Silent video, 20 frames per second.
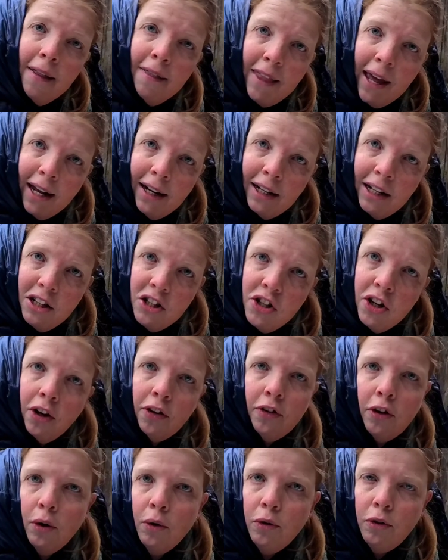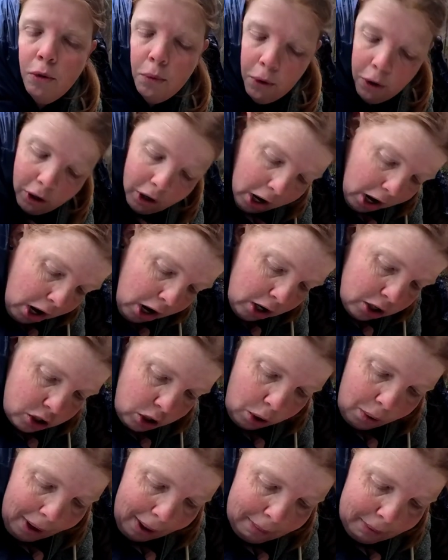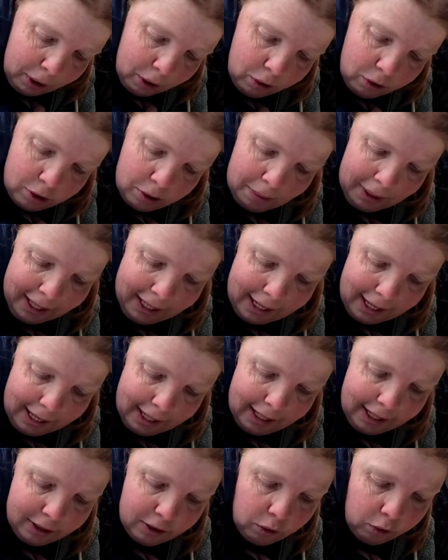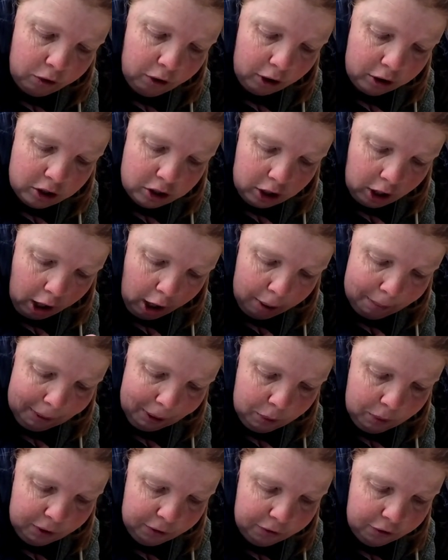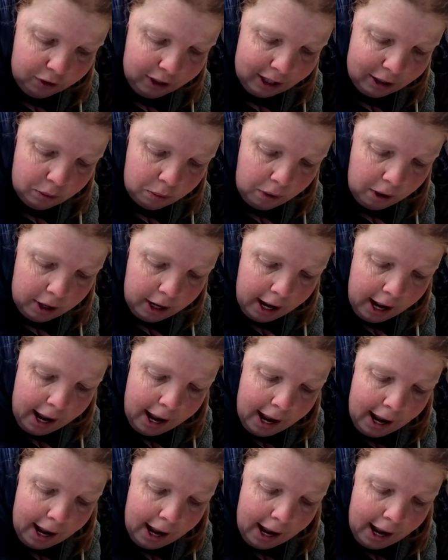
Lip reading: That is not going to work. So I'm going to make little dots on my quilt for that one,